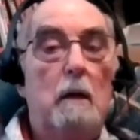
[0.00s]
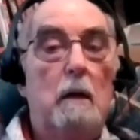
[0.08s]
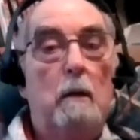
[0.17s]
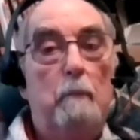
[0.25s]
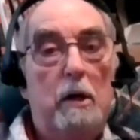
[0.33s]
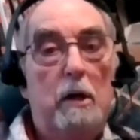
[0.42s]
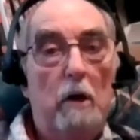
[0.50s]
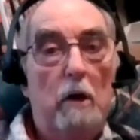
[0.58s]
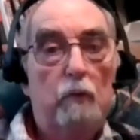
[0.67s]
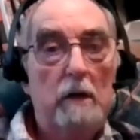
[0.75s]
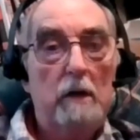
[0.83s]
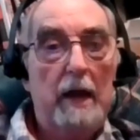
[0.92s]
Because
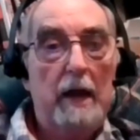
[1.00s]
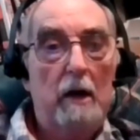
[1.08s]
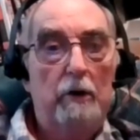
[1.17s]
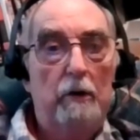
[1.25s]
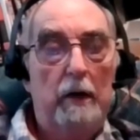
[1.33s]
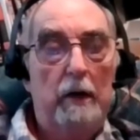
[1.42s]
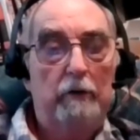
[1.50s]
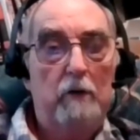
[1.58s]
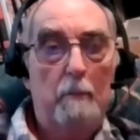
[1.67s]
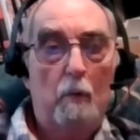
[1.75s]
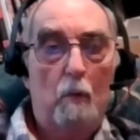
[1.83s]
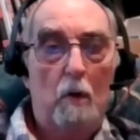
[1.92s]
what that'll do is,
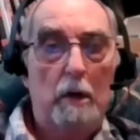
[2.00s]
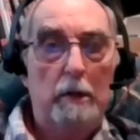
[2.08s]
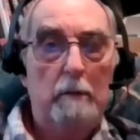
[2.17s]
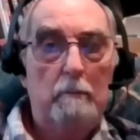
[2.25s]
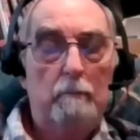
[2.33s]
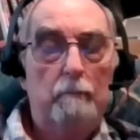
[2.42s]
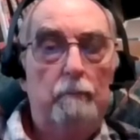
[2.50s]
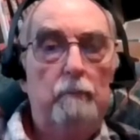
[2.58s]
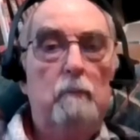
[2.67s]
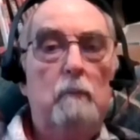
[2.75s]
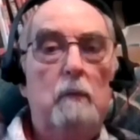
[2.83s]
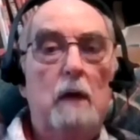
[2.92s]
number one,
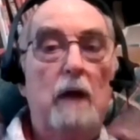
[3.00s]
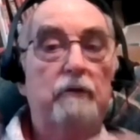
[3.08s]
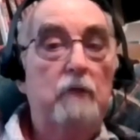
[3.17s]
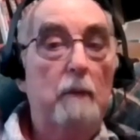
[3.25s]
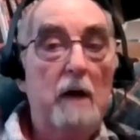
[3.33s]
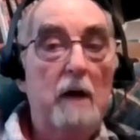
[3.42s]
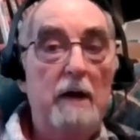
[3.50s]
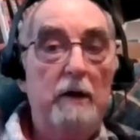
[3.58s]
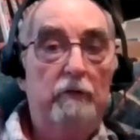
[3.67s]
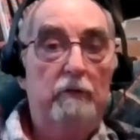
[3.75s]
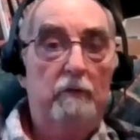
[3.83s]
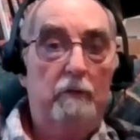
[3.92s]
that's something I
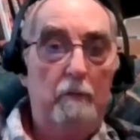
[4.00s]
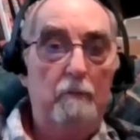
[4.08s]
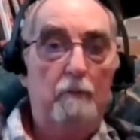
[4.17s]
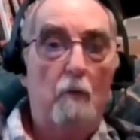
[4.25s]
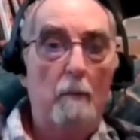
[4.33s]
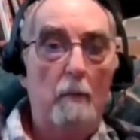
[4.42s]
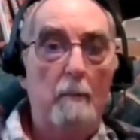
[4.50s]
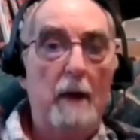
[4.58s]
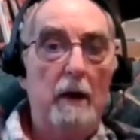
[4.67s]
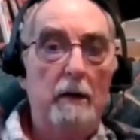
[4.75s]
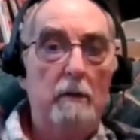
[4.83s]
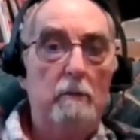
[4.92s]
just formed
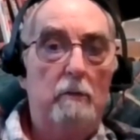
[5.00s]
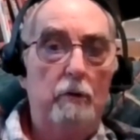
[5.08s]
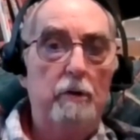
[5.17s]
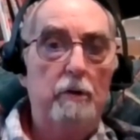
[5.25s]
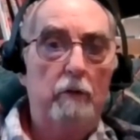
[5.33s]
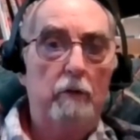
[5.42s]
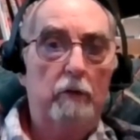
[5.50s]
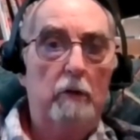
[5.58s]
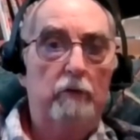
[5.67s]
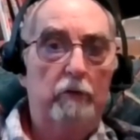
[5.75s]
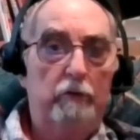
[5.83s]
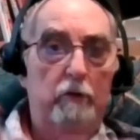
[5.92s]
about 2 years ago.
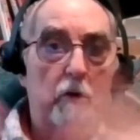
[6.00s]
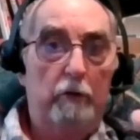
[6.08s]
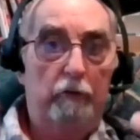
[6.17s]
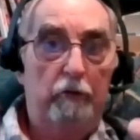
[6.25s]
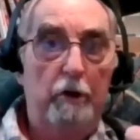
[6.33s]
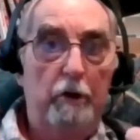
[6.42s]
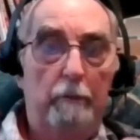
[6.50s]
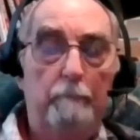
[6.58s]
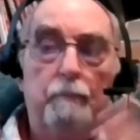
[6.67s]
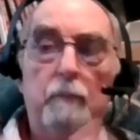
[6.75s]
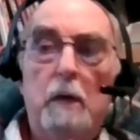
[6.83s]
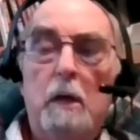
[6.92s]
It's new.
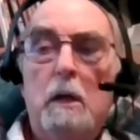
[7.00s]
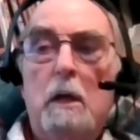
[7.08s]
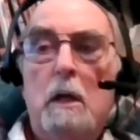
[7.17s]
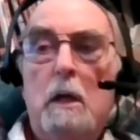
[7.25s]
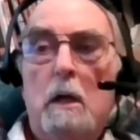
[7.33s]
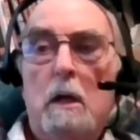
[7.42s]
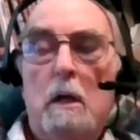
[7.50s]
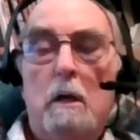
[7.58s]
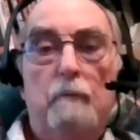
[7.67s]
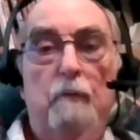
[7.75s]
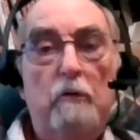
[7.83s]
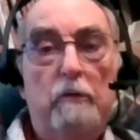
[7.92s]

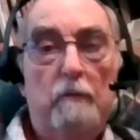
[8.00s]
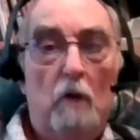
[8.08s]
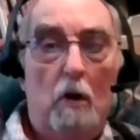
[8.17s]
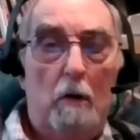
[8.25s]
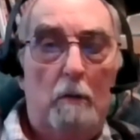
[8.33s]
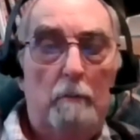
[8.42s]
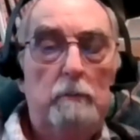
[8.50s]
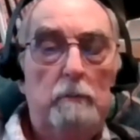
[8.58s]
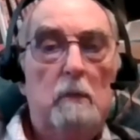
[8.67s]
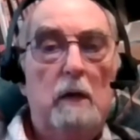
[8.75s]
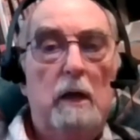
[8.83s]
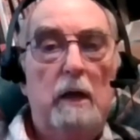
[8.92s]
First of all,
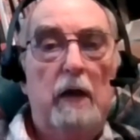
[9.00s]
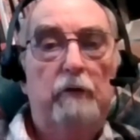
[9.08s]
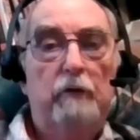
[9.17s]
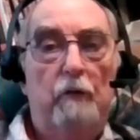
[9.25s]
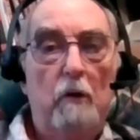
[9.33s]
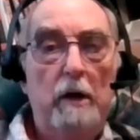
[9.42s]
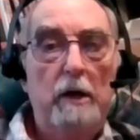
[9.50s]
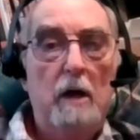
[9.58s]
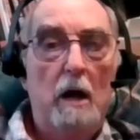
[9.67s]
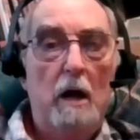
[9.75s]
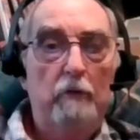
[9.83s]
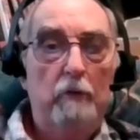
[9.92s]
it's
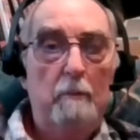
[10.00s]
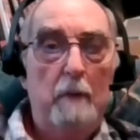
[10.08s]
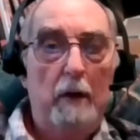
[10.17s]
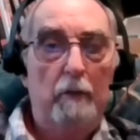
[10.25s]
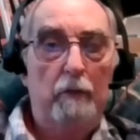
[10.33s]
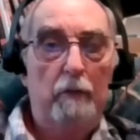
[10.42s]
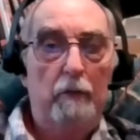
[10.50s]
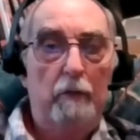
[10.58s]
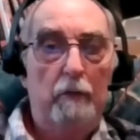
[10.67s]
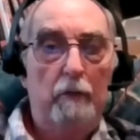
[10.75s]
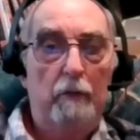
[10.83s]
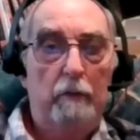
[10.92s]
$30 a month
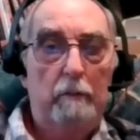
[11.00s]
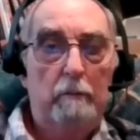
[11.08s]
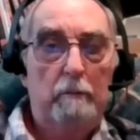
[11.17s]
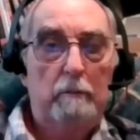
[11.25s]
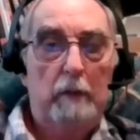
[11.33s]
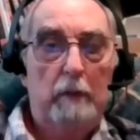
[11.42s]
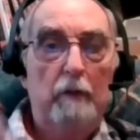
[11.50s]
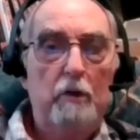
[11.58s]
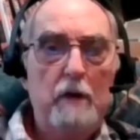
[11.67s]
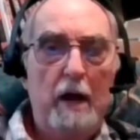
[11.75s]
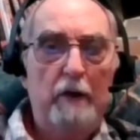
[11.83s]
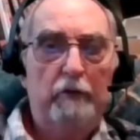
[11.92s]
in the
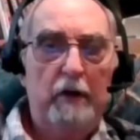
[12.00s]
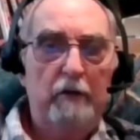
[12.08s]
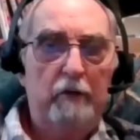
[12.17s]
United States.